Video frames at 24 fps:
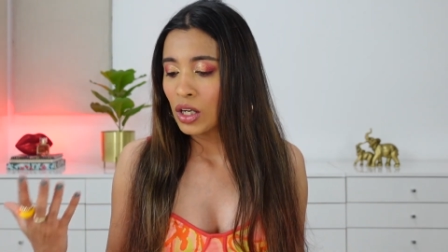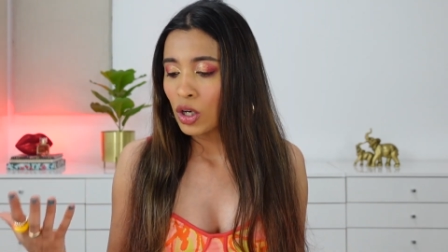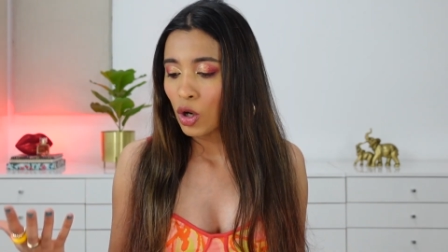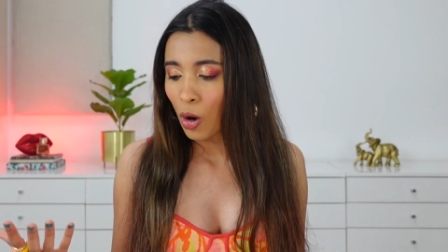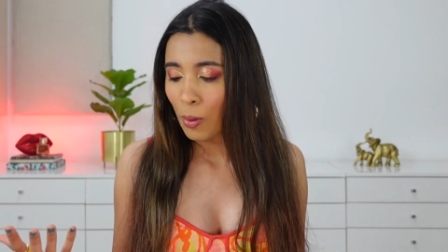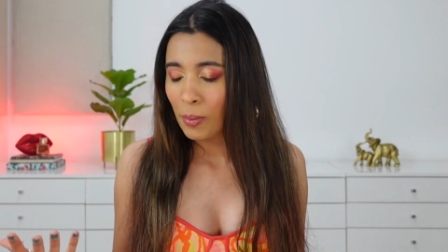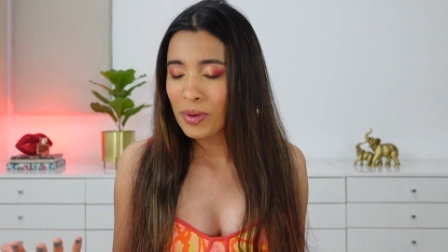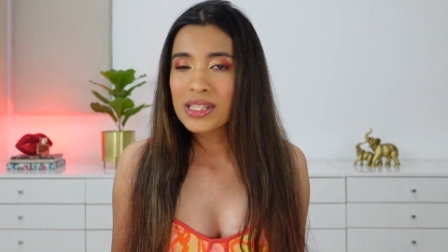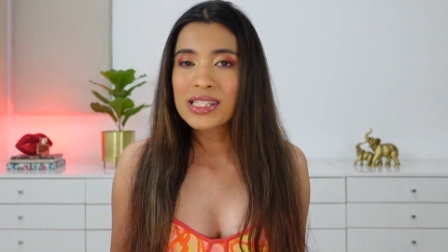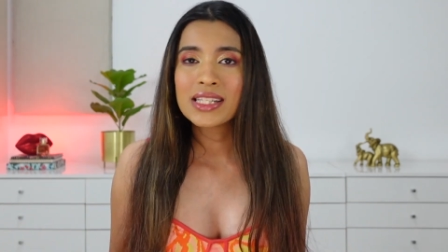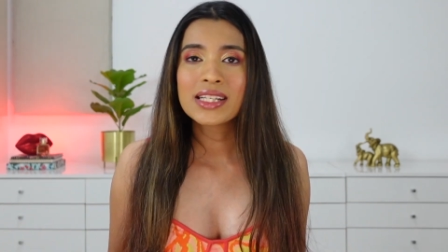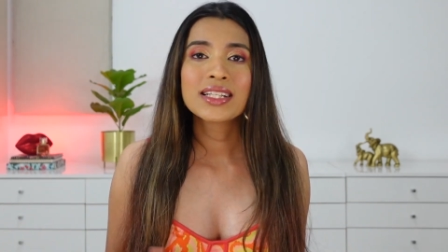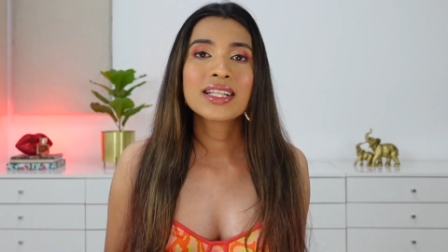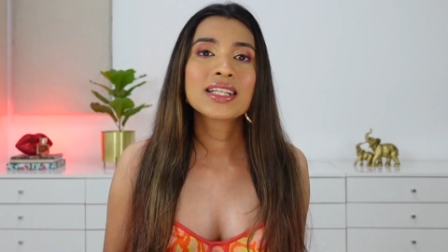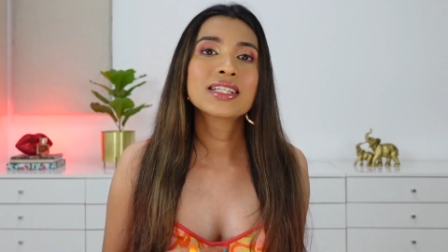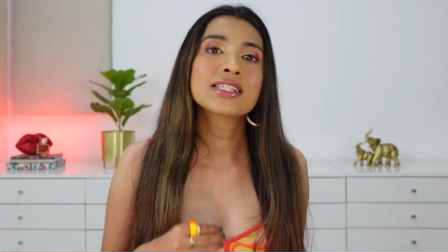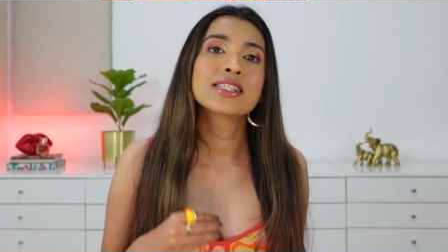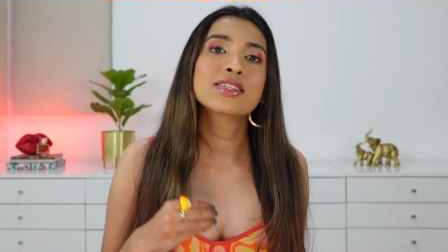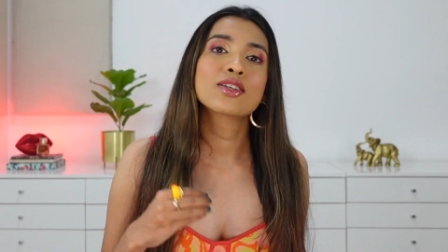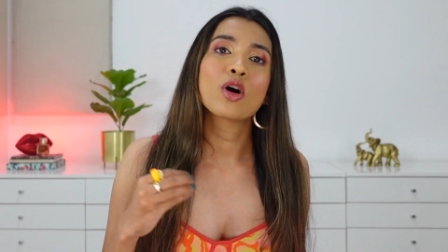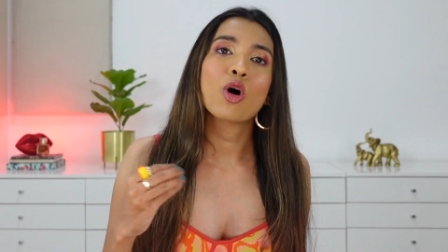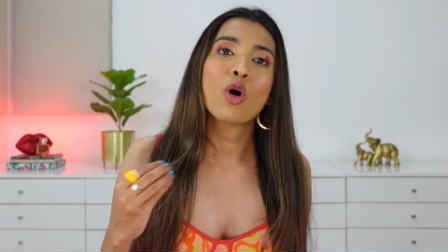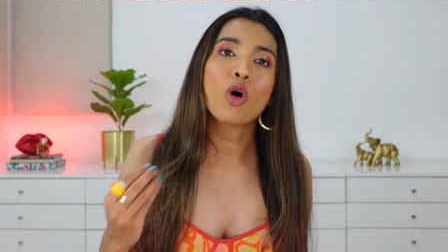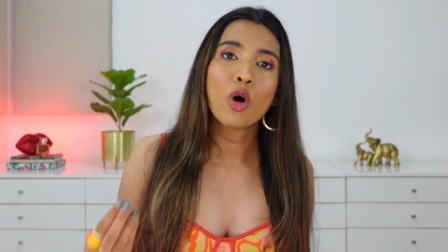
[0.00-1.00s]
obviously this
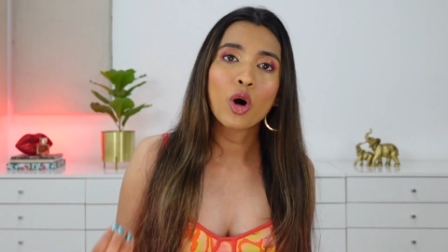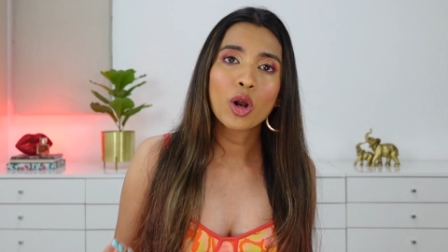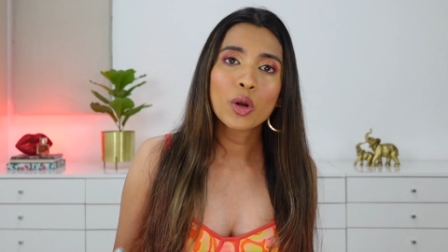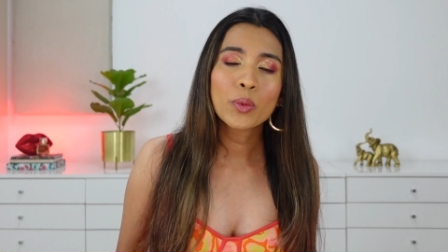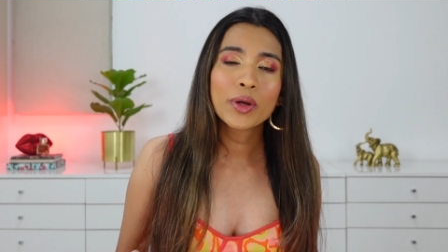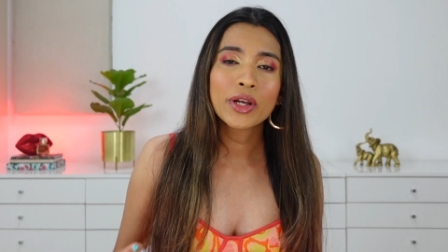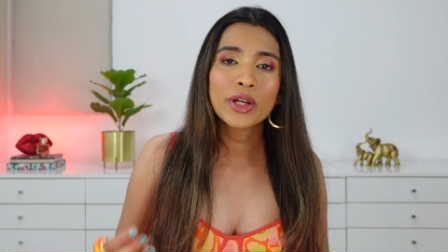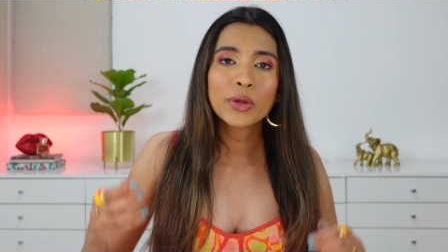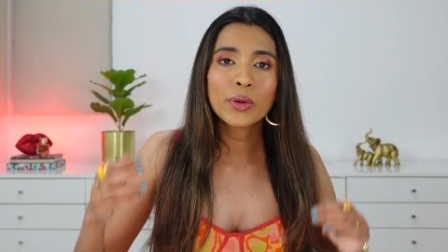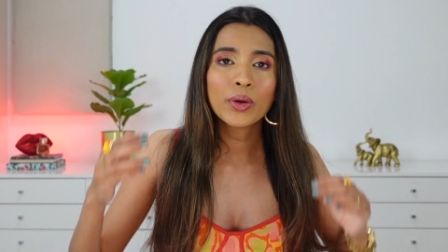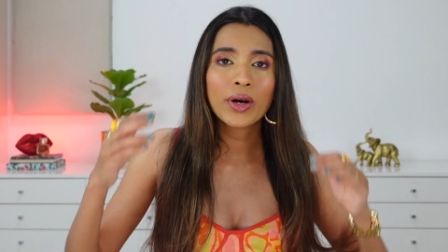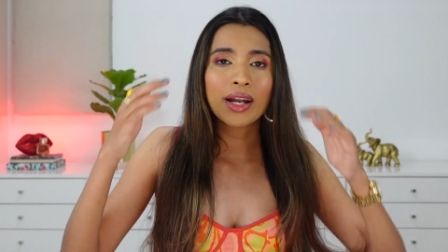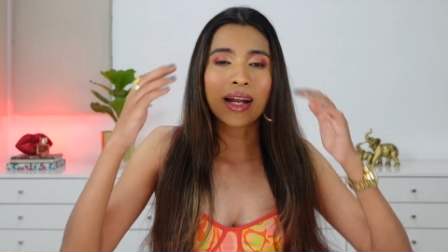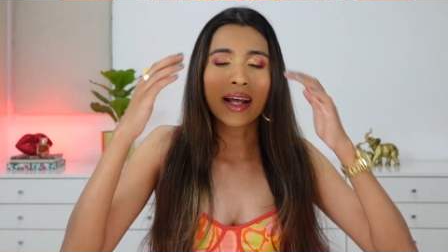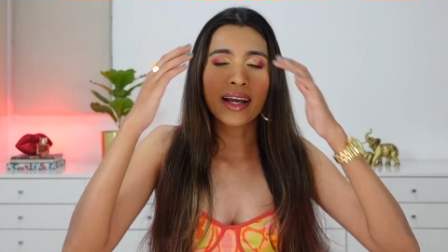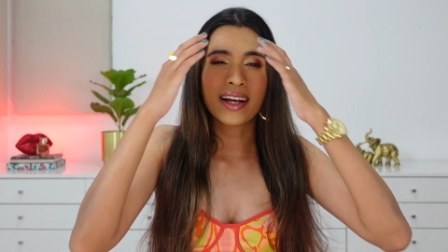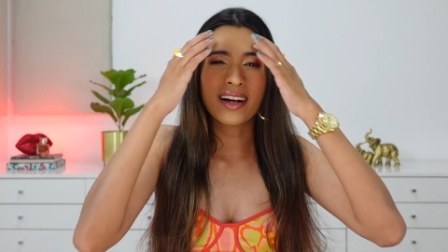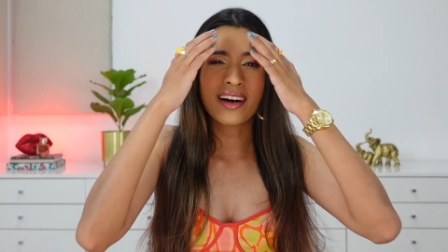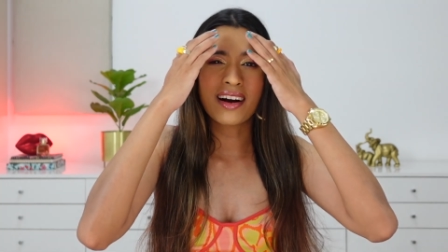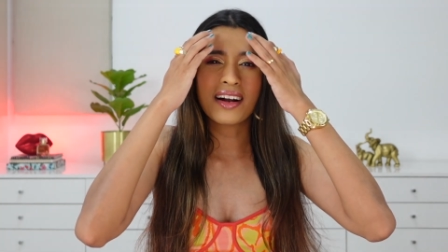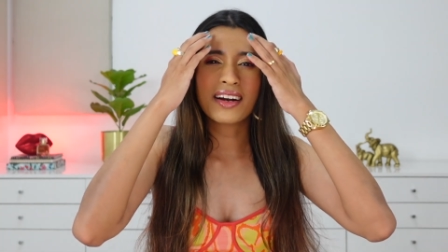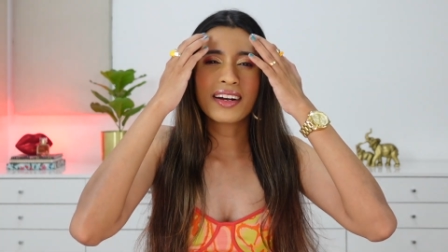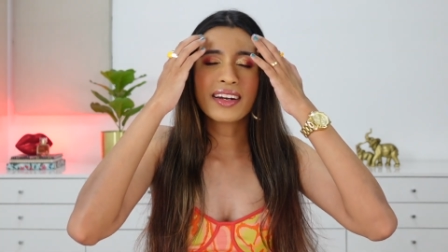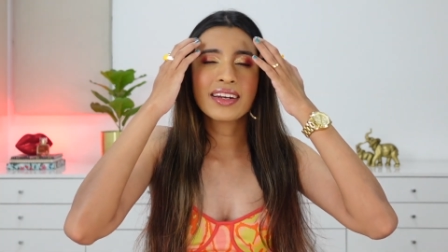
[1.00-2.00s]
is a haul video and I
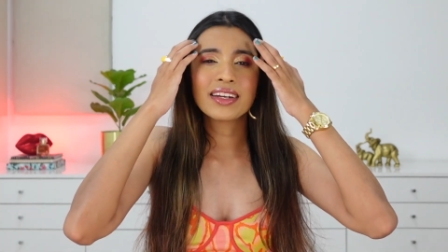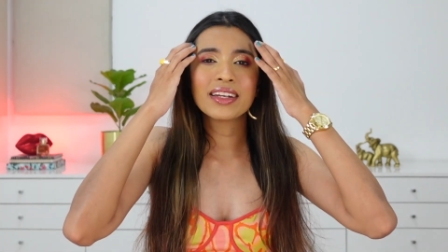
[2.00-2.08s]
can't